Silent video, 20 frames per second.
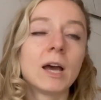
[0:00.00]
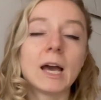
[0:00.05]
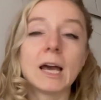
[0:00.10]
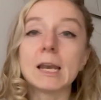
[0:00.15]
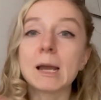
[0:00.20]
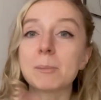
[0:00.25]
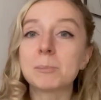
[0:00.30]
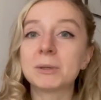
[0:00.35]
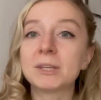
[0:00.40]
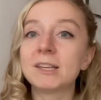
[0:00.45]

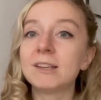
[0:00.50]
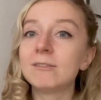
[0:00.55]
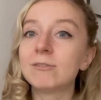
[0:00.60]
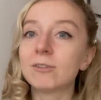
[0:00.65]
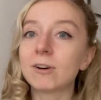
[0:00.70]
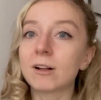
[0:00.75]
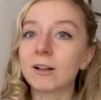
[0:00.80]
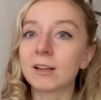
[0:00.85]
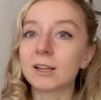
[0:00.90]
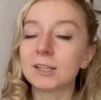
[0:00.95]
an
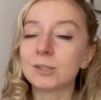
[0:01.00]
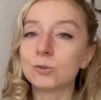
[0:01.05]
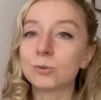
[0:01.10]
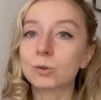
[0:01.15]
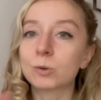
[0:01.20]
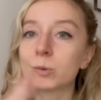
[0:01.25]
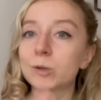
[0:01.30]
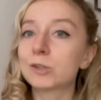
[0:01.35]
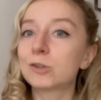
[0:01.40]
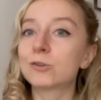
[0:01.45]
upheaval and you
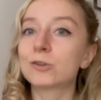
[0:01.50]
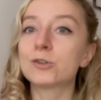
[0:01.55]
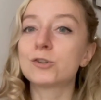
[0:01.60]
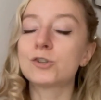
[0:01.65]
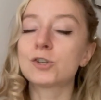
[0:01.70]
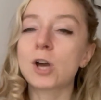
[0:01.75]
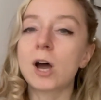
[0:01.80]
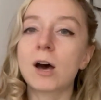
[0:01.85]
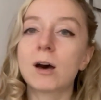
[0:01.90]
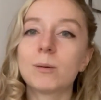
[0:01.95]
quit your
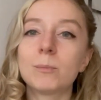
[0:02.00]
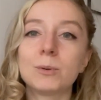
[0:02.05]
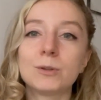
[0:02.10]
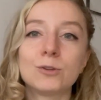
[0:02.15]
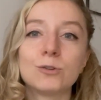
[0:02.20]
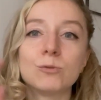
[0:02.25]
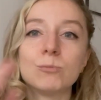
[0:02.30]
job and